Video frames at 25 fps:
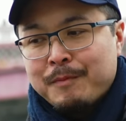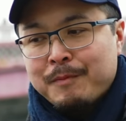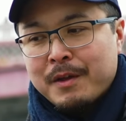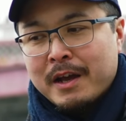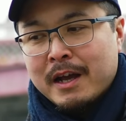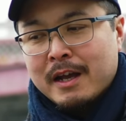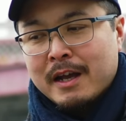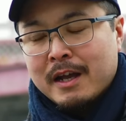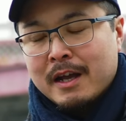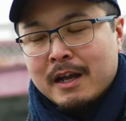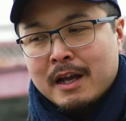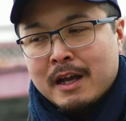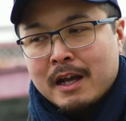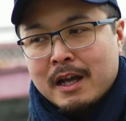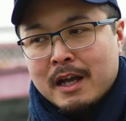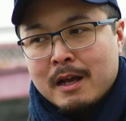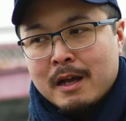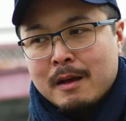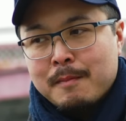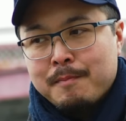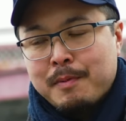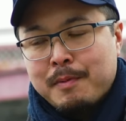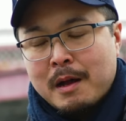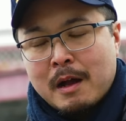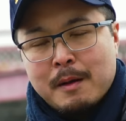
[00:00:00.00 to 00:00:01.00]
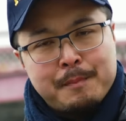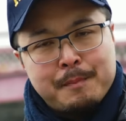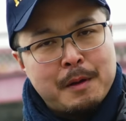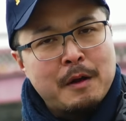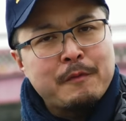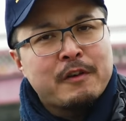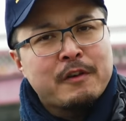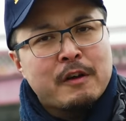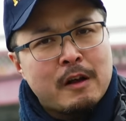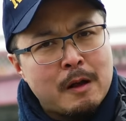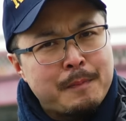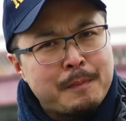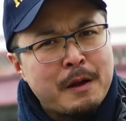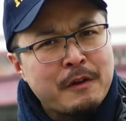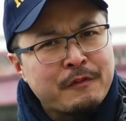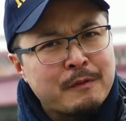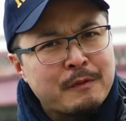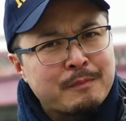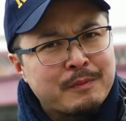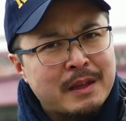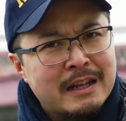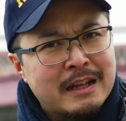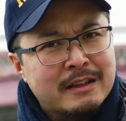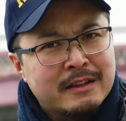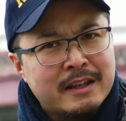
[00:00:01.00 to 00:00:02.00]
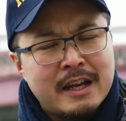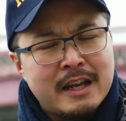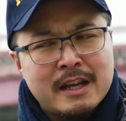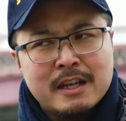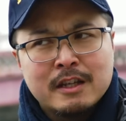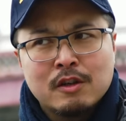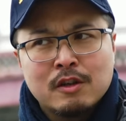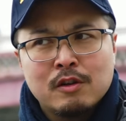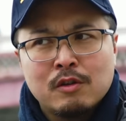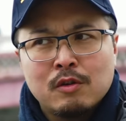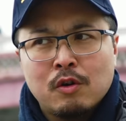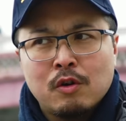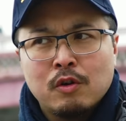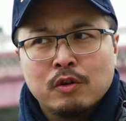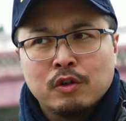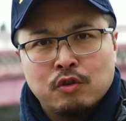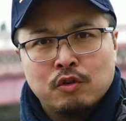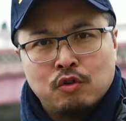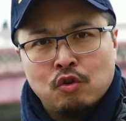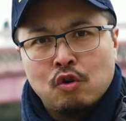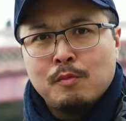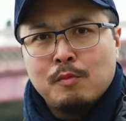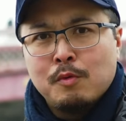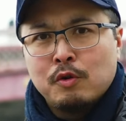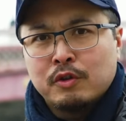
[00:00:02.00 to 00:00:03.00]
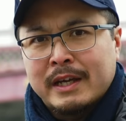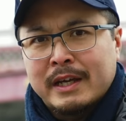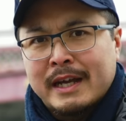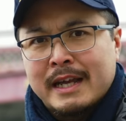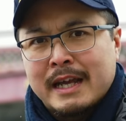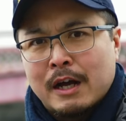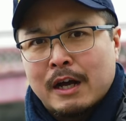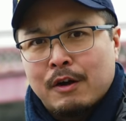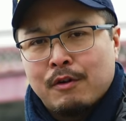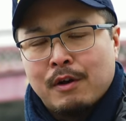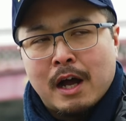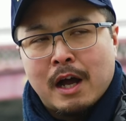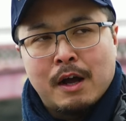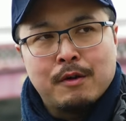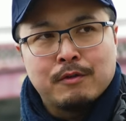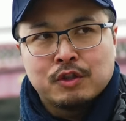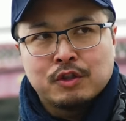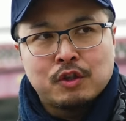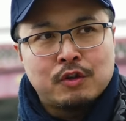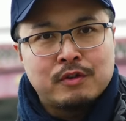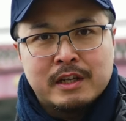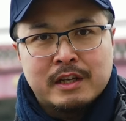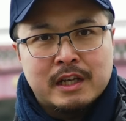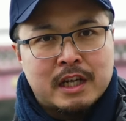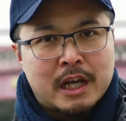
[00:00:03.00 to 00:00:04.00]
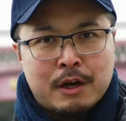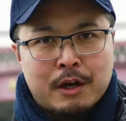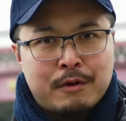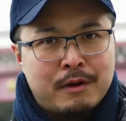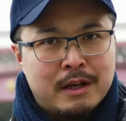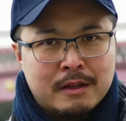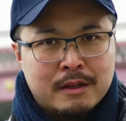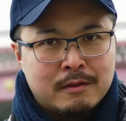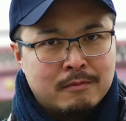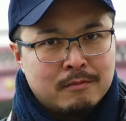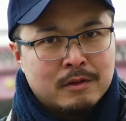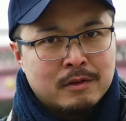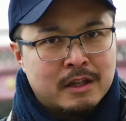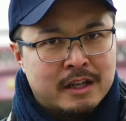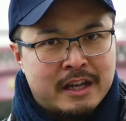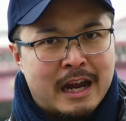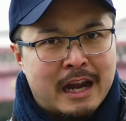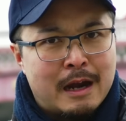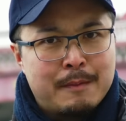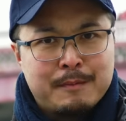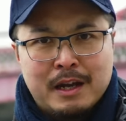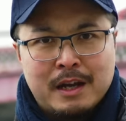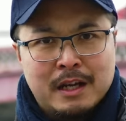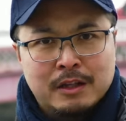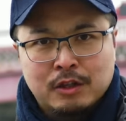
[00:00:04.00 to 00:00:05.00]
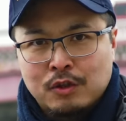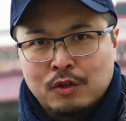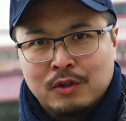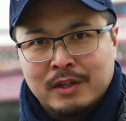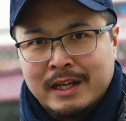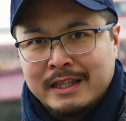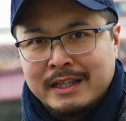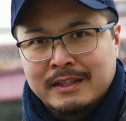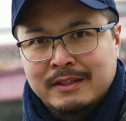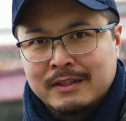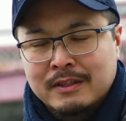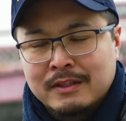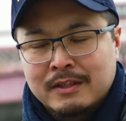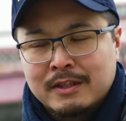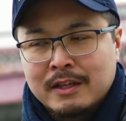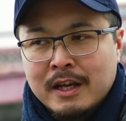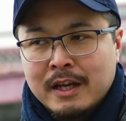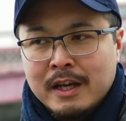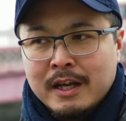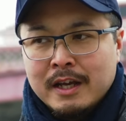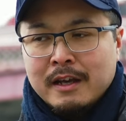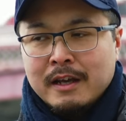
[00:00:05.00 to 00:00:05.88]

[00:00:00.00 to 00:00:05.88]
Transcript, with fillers: but apart from that day, you know, on a normal day I was only carrying the camera and two lenses,